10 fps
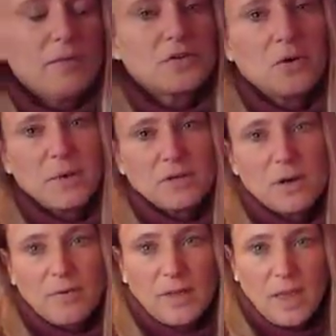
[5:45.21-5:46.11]
they have the 12 by
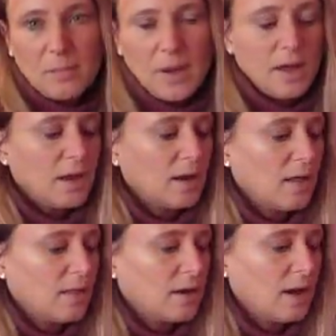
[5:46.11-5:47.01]
12 and the 8 by 8
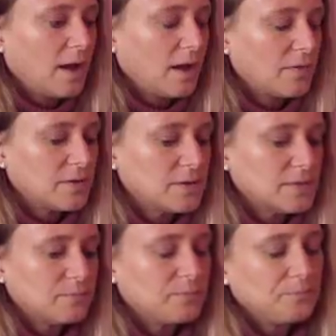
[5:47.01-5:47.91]
and then I got
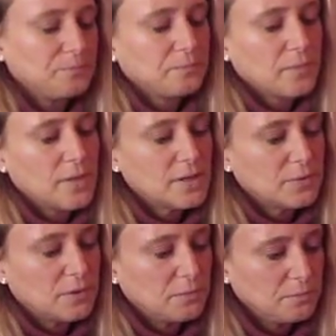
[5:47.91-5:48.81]
this.
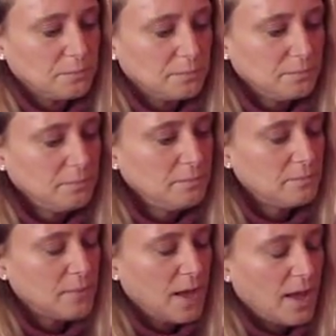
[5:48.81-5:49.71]
This one
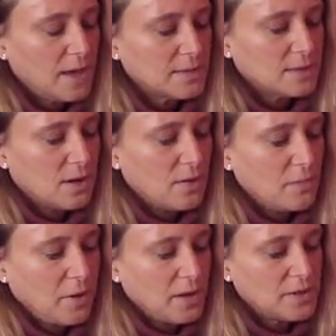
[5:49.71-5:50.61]
has all
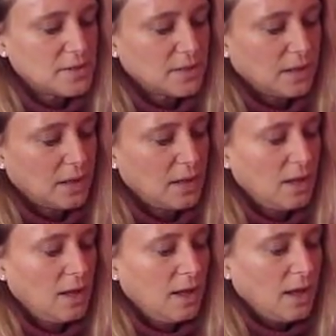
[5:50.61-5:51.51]
the pages in it.
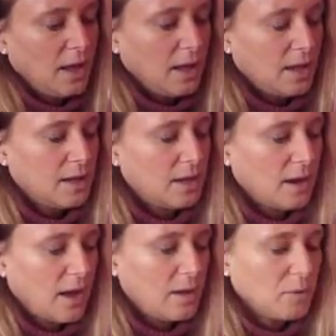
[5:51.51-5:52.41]

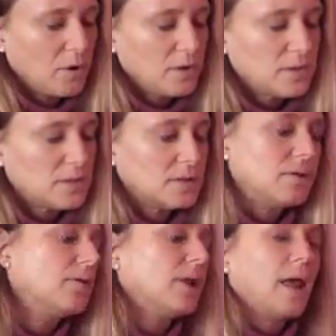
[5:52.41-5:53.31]
And I am going to
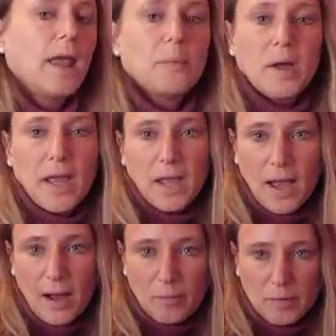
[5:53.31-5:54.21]
do an 8 by 8
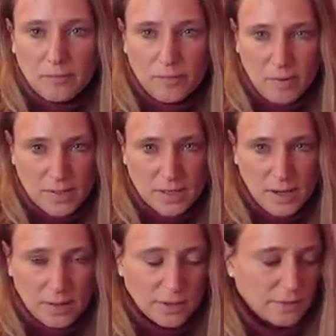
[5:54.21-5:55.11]
album for my
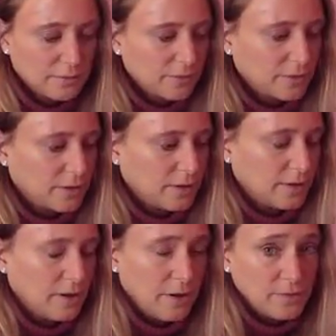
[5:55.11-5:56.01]
daughter for
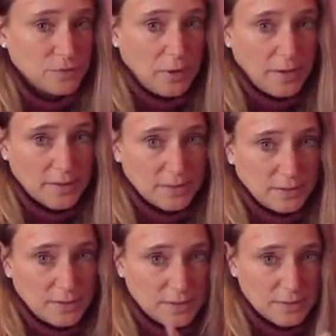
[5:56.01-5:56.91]
uh, all the Twilight
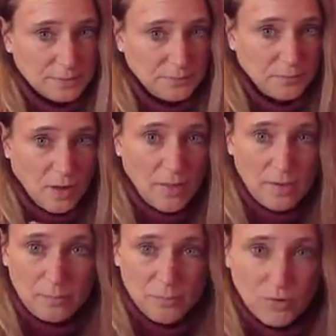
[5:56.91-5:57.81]
series, all
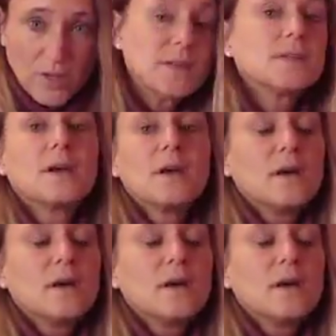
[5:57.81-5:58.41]
the movies.